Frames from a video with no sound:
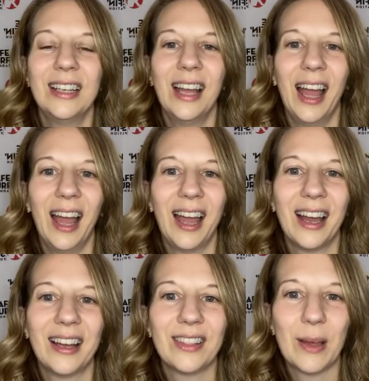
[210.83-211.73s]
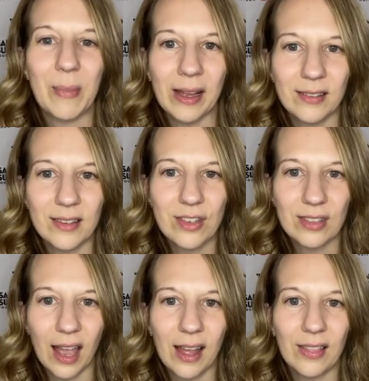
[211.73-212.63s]
And the message
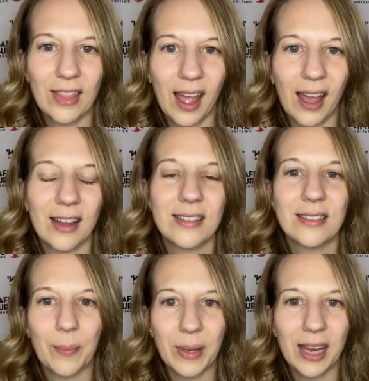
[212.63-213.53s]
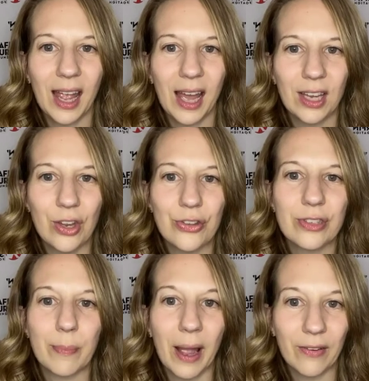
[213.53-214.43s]
said that somebody had
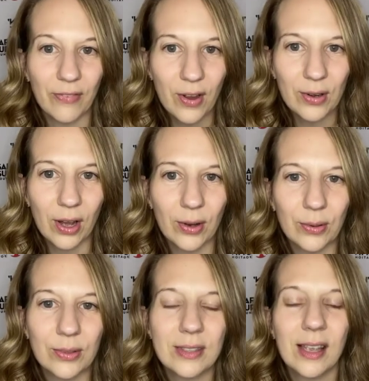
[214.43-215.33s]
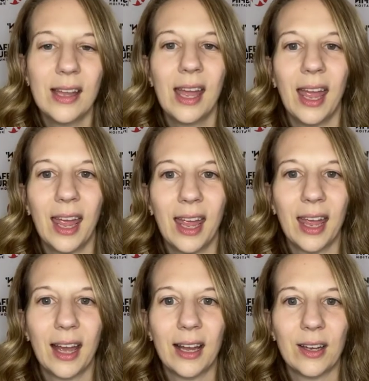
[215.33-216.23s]
used my photos
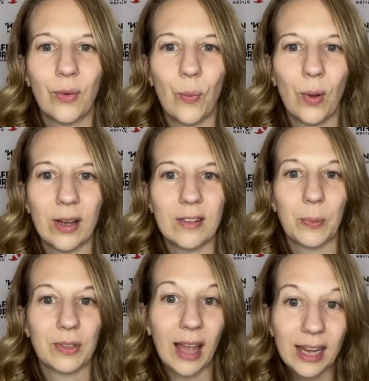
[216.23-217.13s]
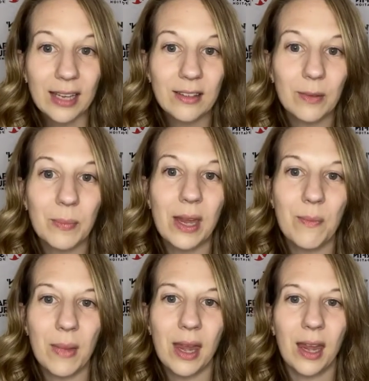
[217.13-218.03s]
and was pretending to be
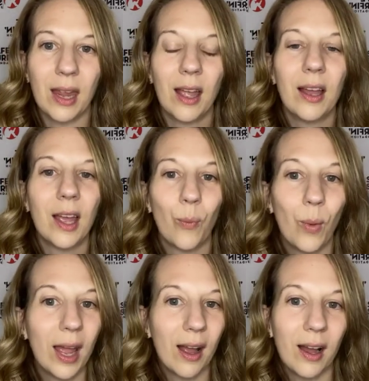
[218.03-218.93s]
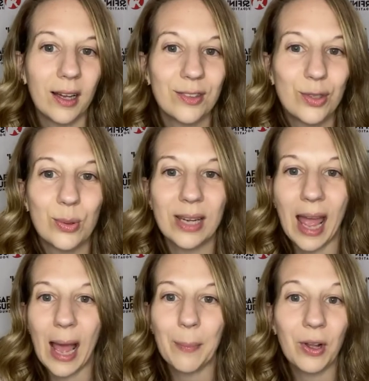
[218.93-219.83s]
me, went on to an
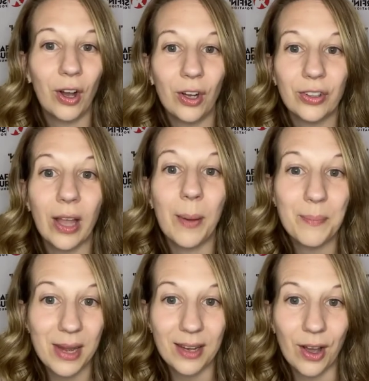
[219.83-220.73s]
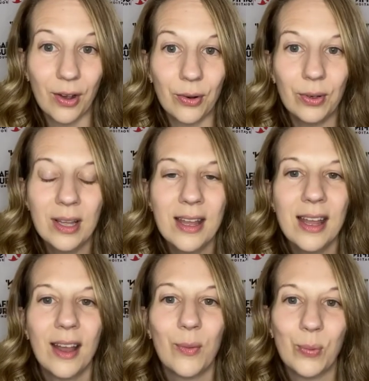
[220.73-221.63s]
app called Amino,
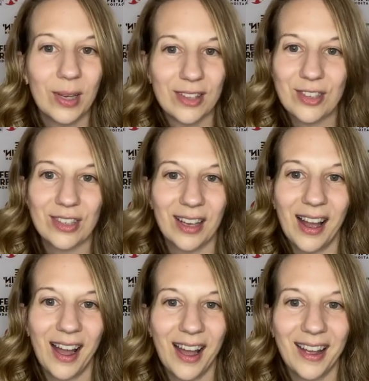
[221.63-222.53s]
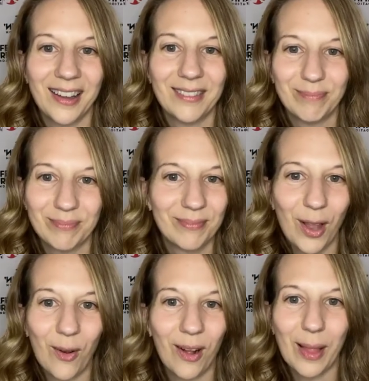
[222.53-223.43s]
which I
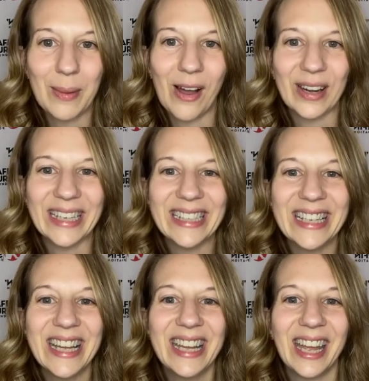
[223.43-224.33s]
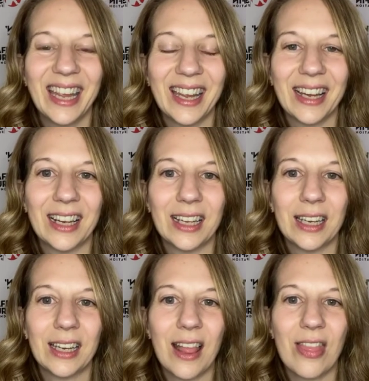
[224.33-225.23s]
know all about it,
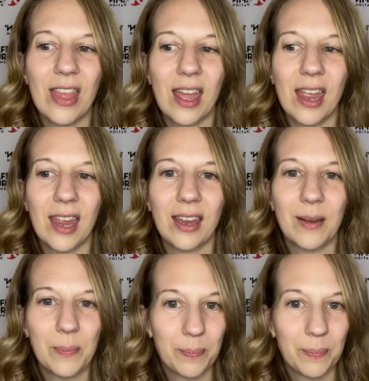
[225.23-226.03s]
and they